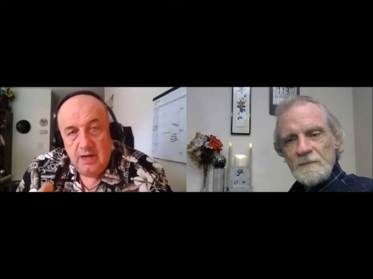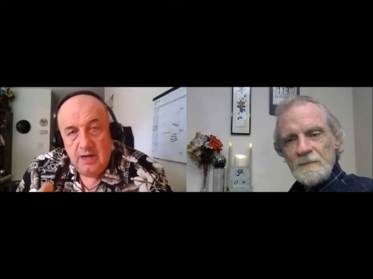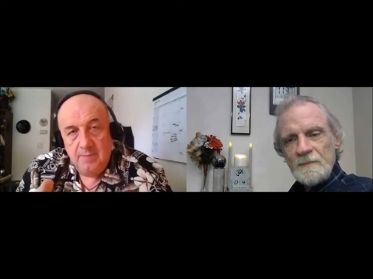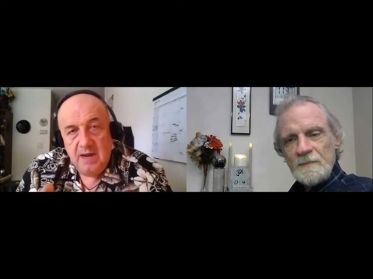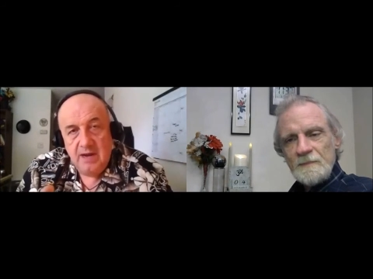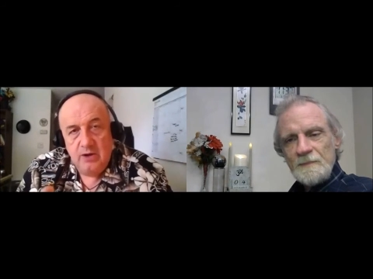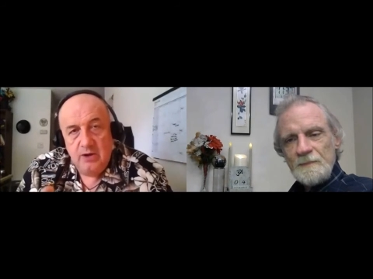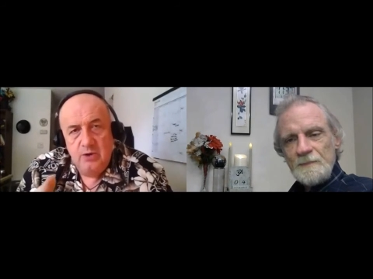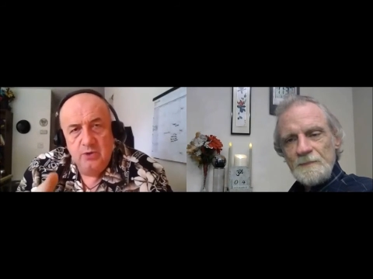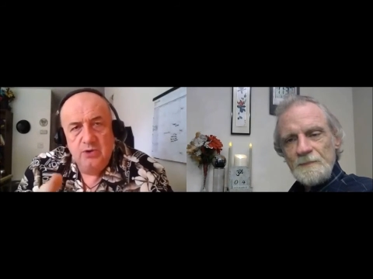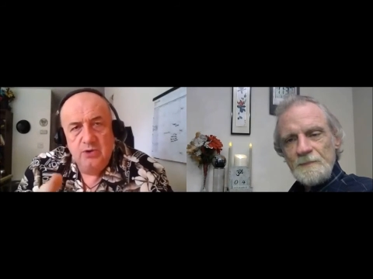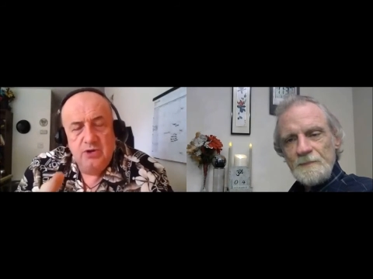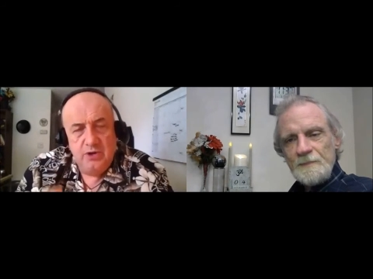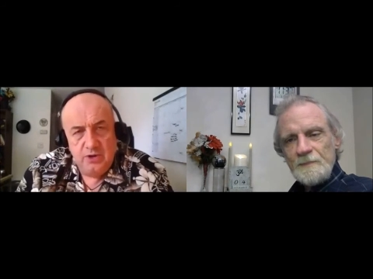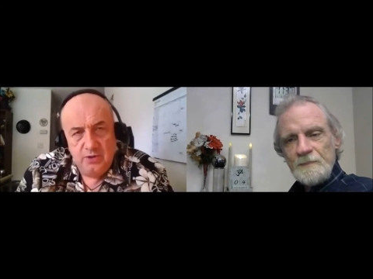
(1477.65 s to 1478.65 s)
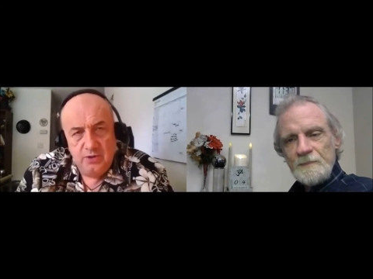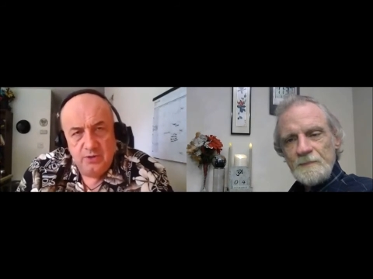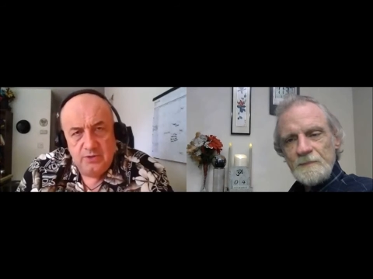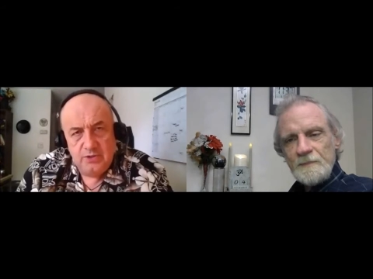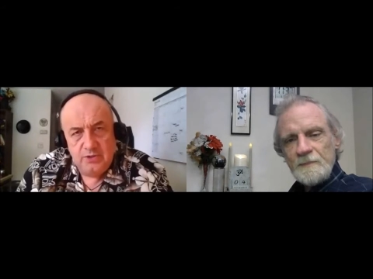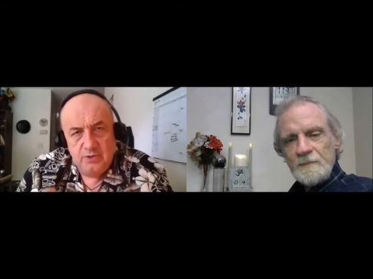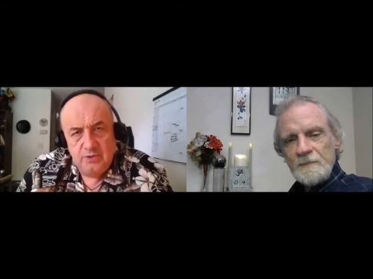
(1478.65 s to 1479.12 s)
Speaker 1: I mean, who are you
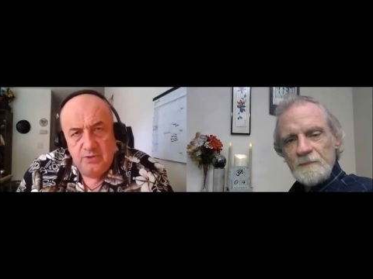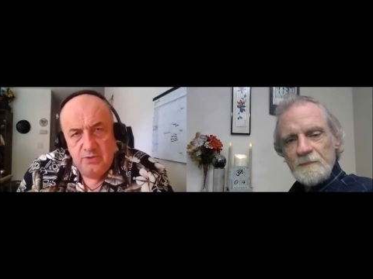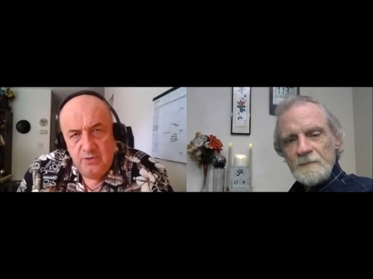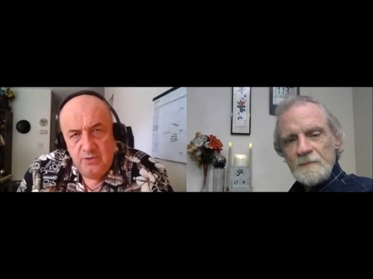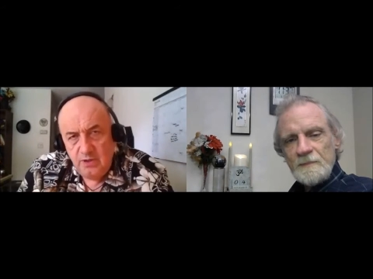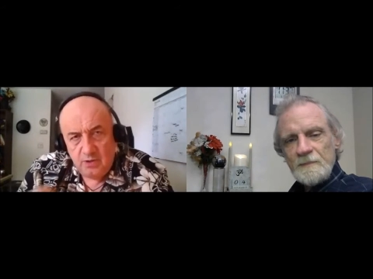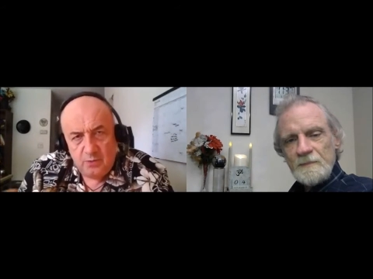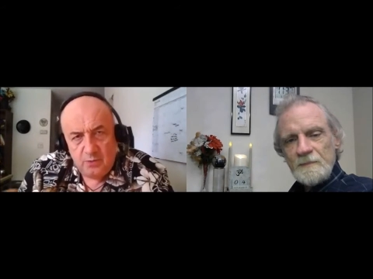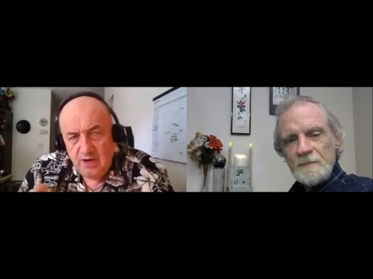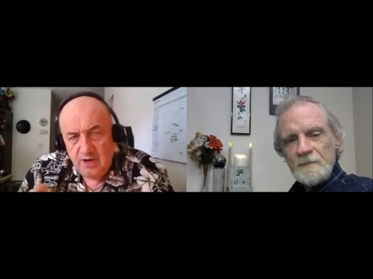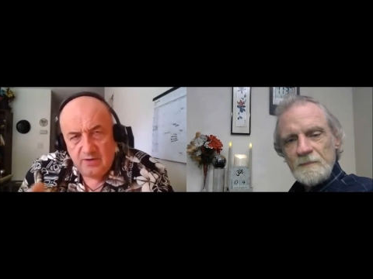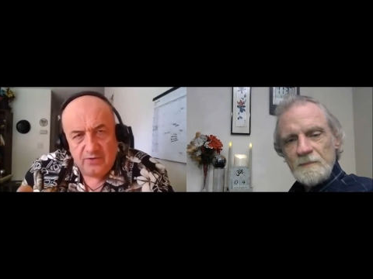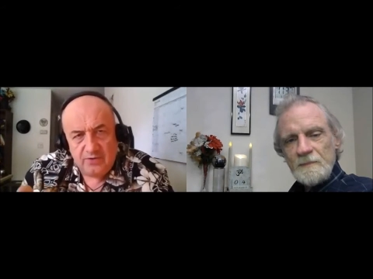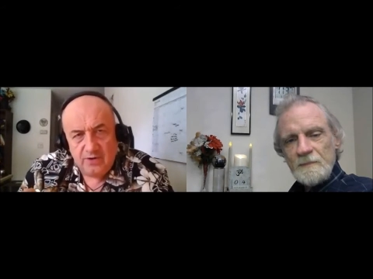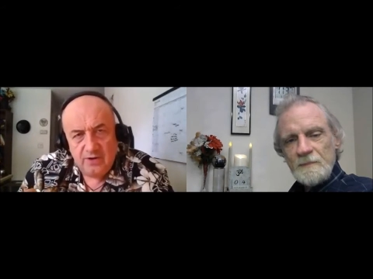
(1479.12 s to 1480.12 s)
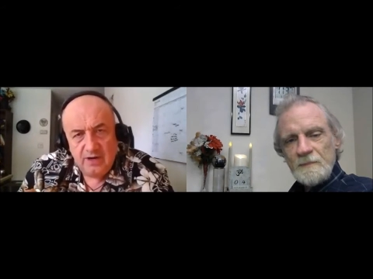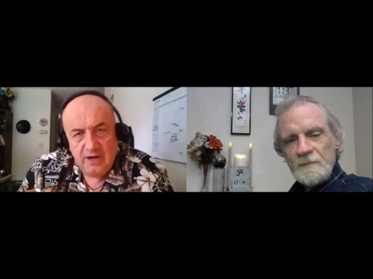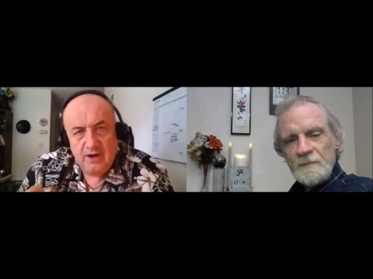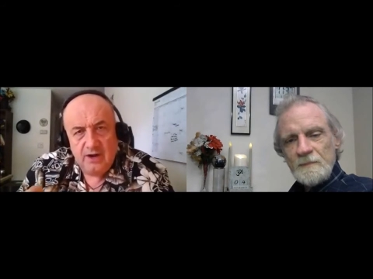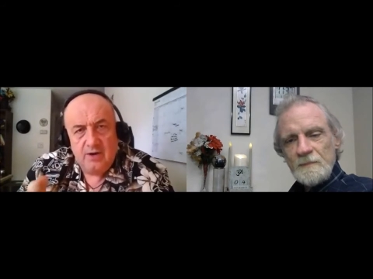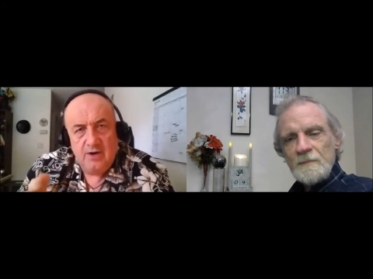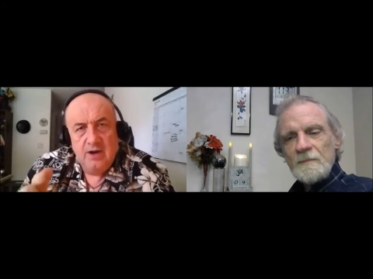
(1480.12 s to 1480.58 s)
to you know whatever you
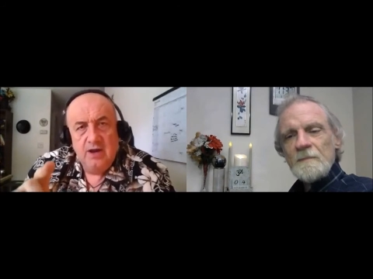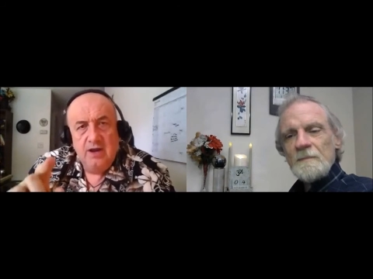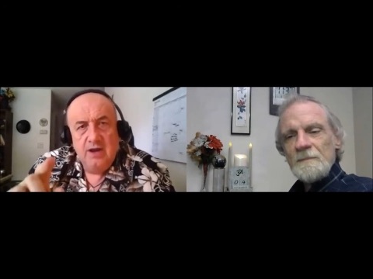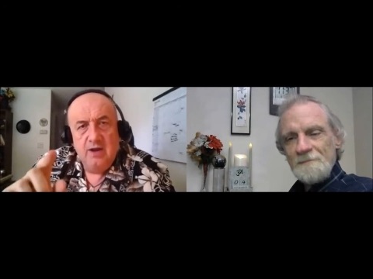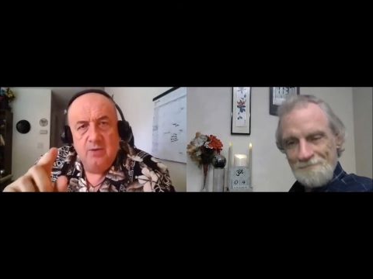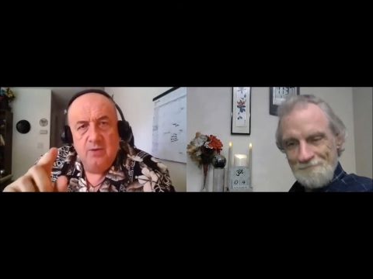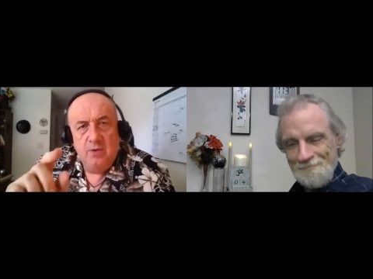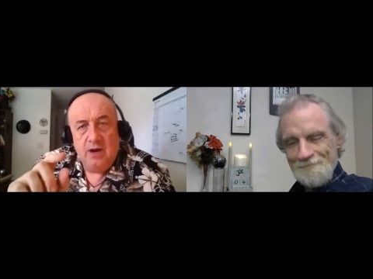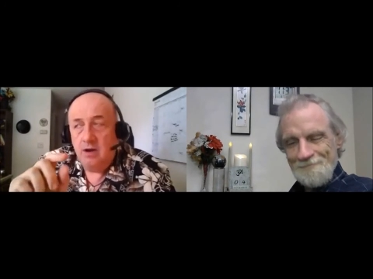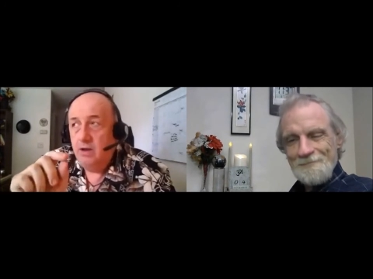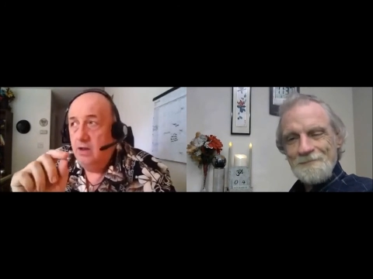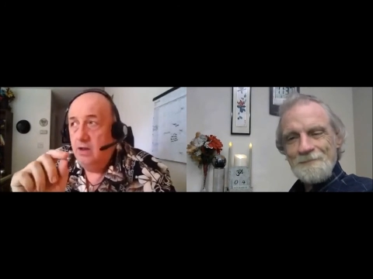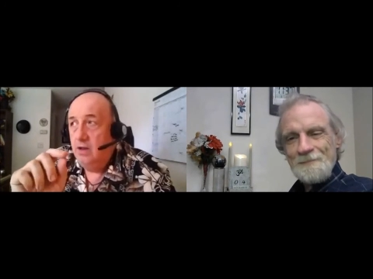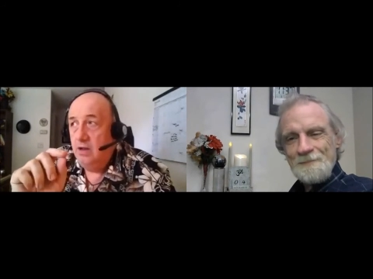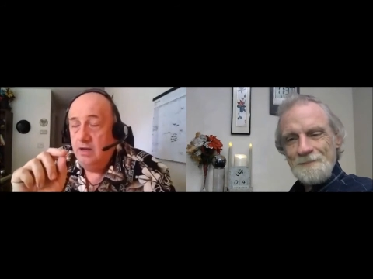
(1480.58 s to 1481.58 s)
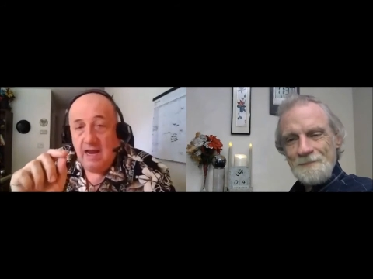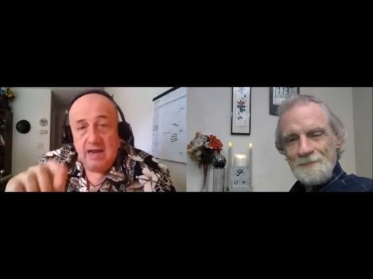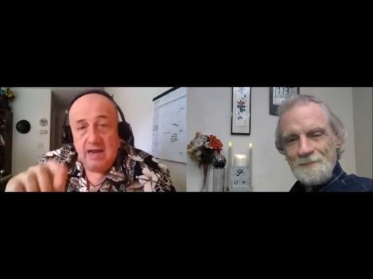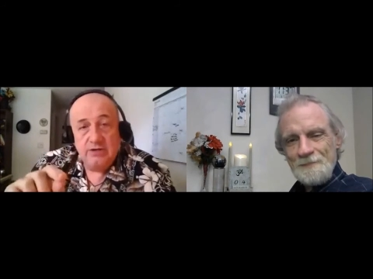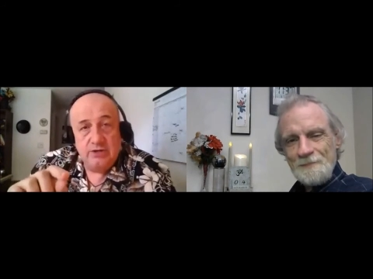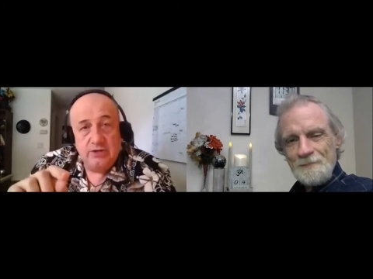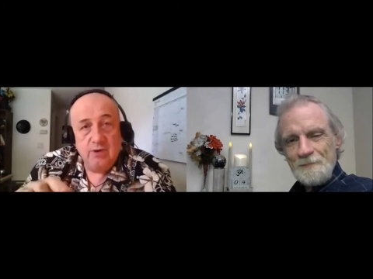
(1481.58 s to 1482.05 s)
know? Well,
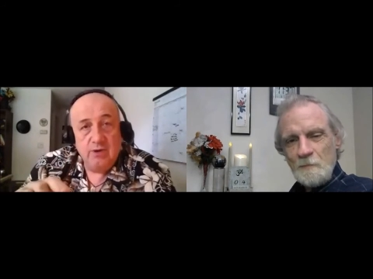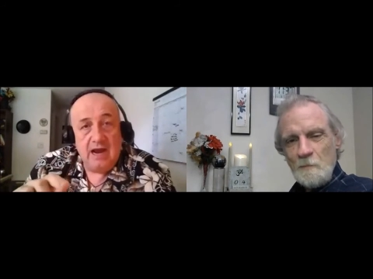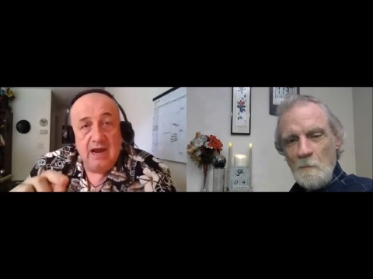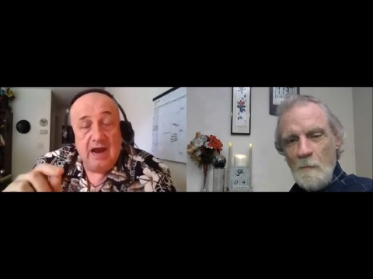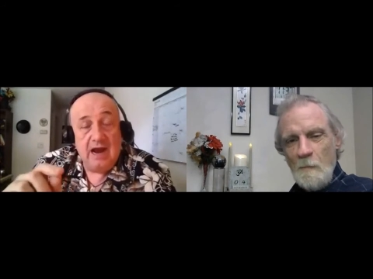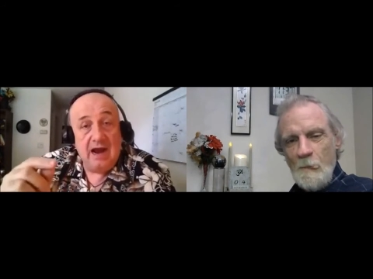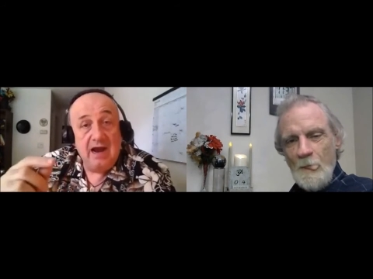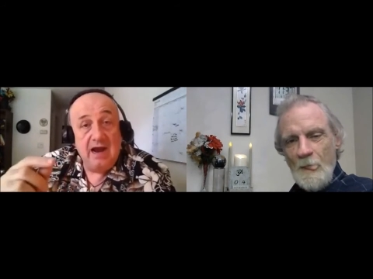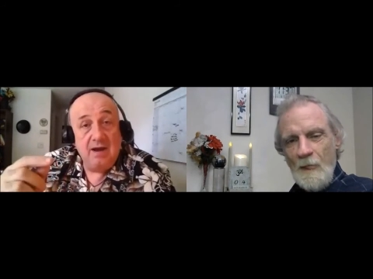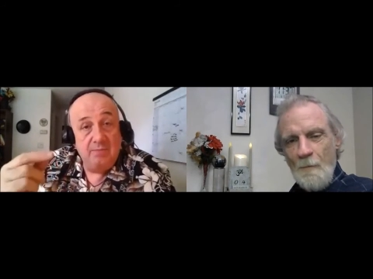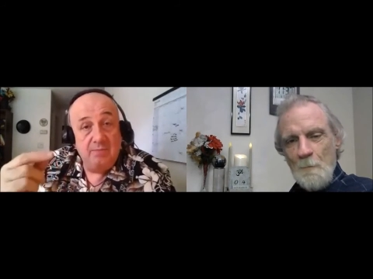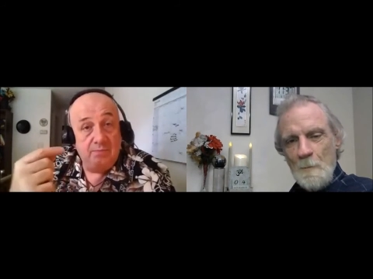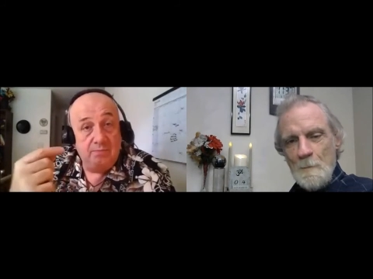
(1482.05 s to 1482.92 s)
yes, you're right. I am.